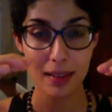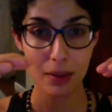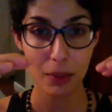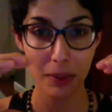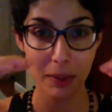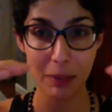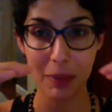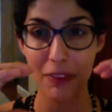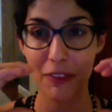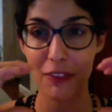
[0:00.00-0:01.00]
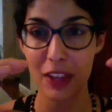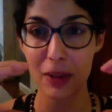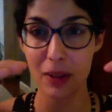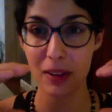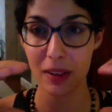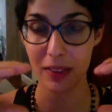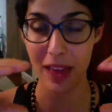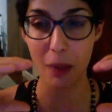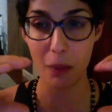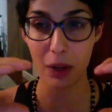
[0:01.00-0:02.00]
would make me feel
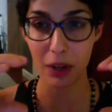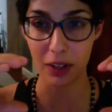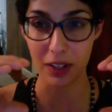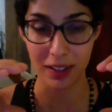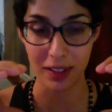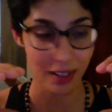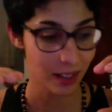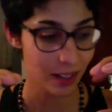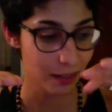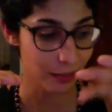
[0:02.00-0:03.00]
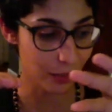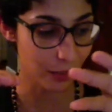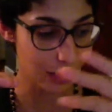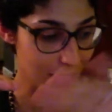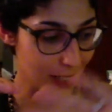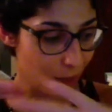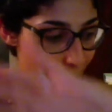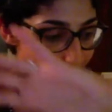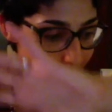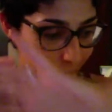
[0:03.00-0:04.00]
that word and for me, it
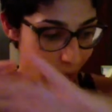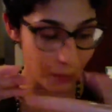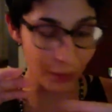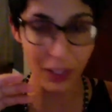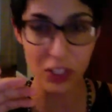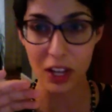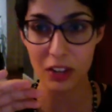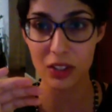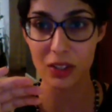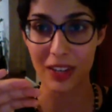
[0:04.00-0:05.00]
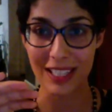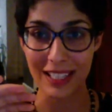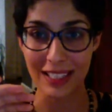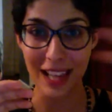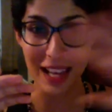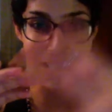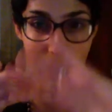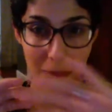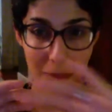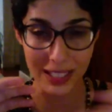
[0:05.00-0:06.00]
was helping my challengers find success,
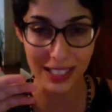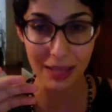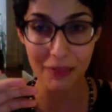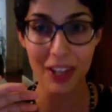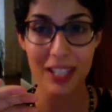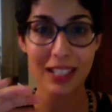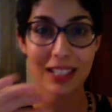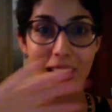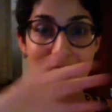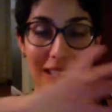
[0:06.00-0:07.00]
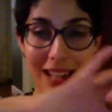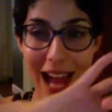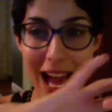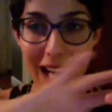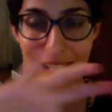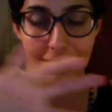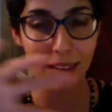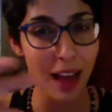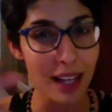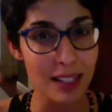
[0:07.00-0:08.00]
helping my team find success, and adding
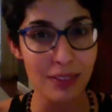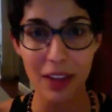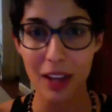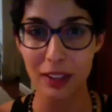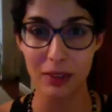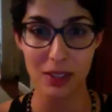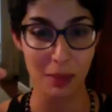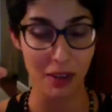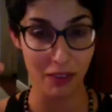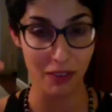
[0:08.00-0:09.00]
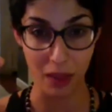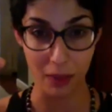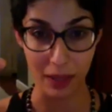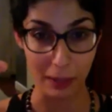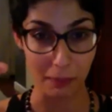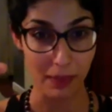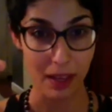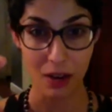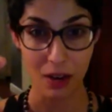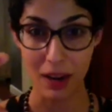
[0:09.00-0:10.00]
lots of value to my following,
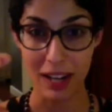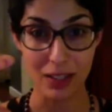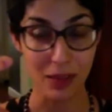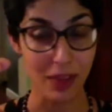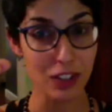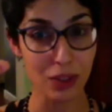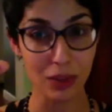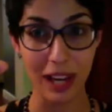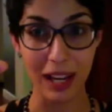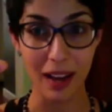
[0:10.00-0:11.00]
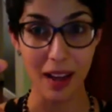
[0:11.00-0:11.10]
right? So that's great.